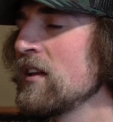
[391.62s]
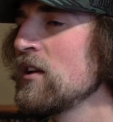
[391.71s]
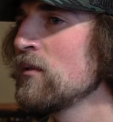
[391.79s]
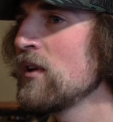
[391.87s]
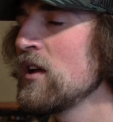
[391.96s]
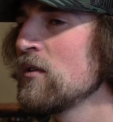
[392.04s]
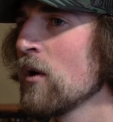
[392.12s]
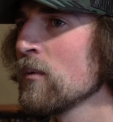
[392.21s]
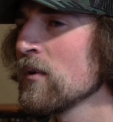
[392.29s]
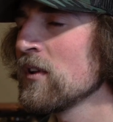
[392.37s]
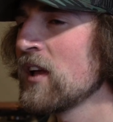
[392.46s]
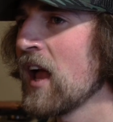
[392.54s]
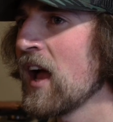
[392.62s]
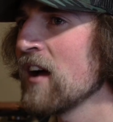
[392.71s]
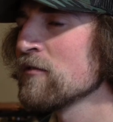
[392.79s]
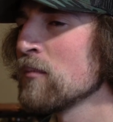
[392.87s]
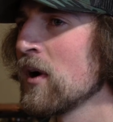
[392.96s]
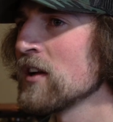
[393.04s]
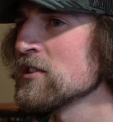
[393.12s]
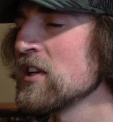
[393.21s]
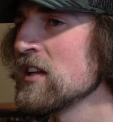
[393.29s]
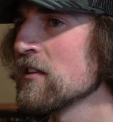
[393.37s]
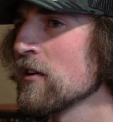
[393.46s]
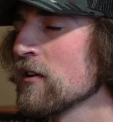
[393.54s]
and you don't really have much
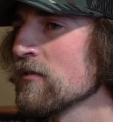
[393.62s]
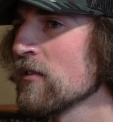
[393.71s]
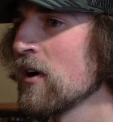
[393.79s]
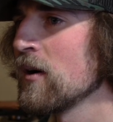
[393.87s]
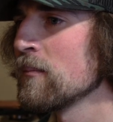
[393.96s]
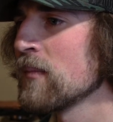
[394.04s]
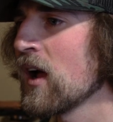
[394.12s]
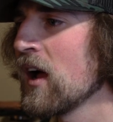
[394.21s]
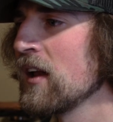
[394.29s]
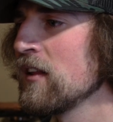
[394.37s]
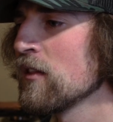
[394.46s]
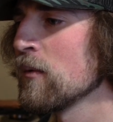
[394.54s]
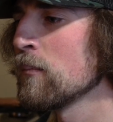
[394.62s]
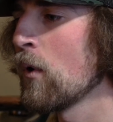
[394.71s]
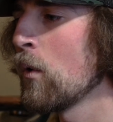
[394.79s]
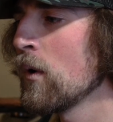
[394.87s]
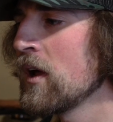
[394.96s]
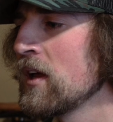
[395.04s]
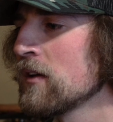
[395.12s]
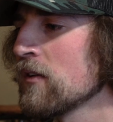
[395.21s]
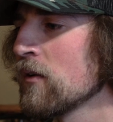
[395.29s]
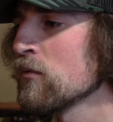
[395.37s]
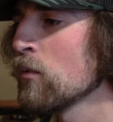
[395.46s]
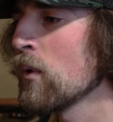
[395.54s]
either from kind of the point
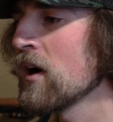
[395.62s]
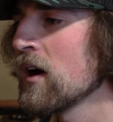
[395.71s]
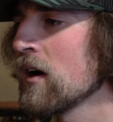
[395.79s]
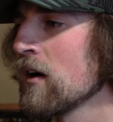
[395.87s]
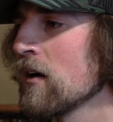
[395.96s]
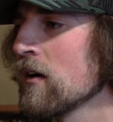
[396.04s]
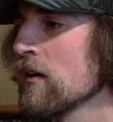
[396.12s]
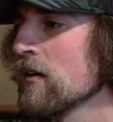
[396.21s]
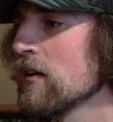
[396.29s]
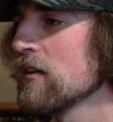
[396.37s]
of where